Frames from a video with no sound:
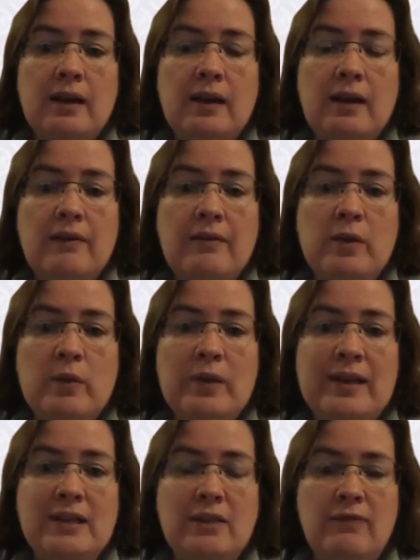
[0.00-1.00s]
I think we
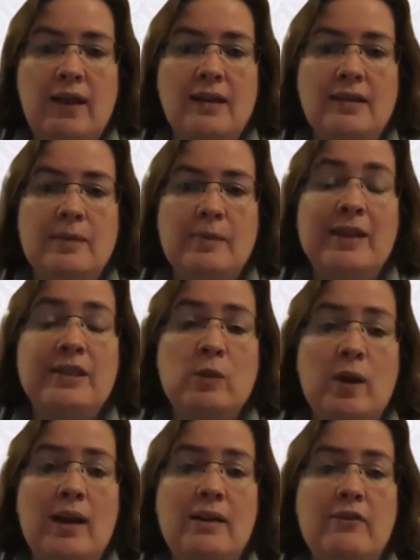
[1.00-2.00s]
need to find a better
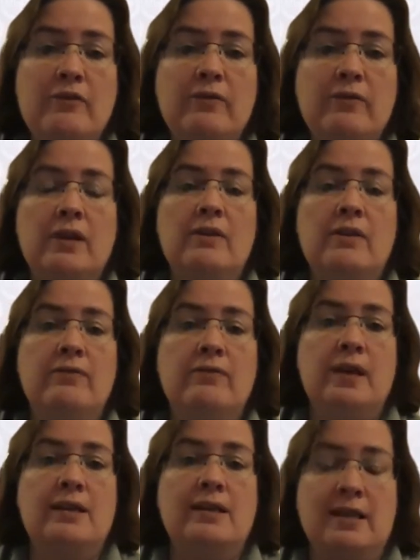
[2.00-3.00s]
way of
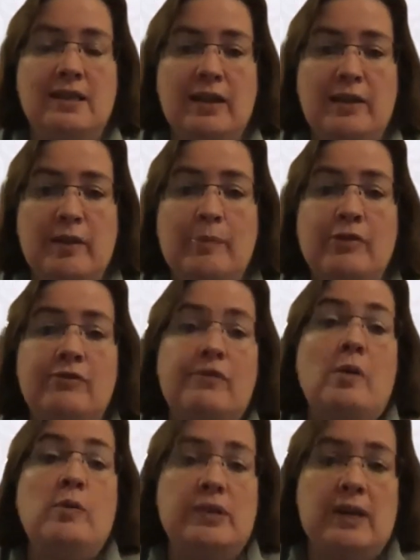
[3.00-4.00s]
assessing the
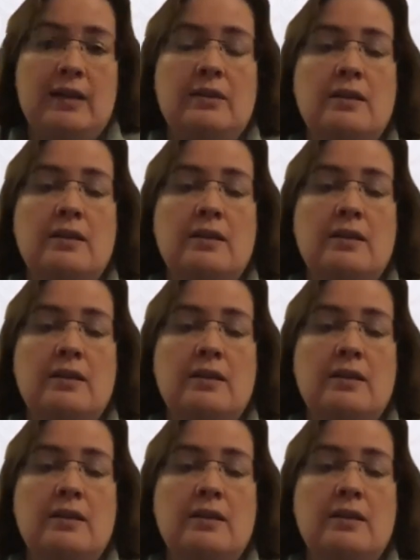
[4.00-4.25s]
process